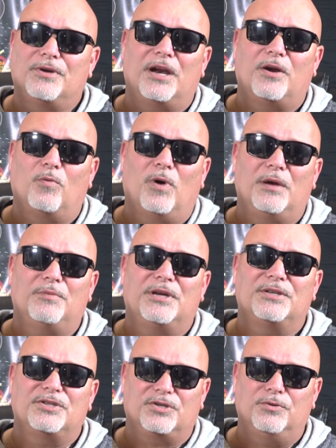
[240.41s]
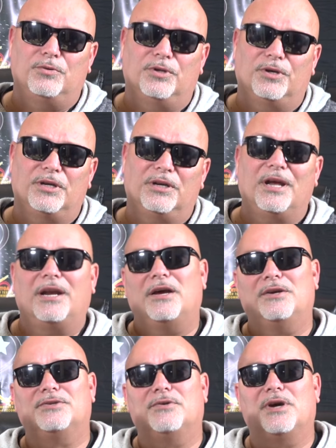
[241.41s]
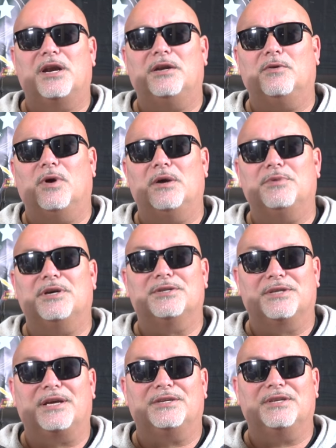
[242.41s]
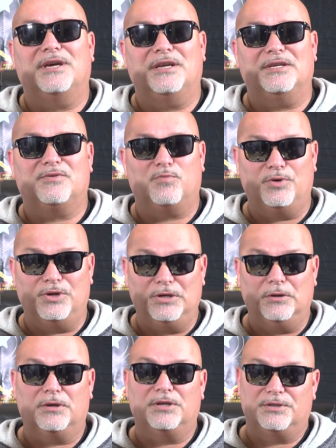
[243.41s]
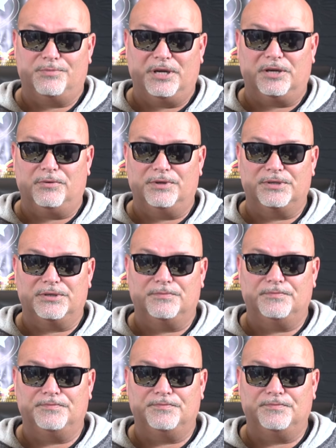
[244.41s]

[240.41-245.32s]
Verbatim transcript: got it in white because it's cool looking, and I also got it in white because, like I said, it's real conspicuous.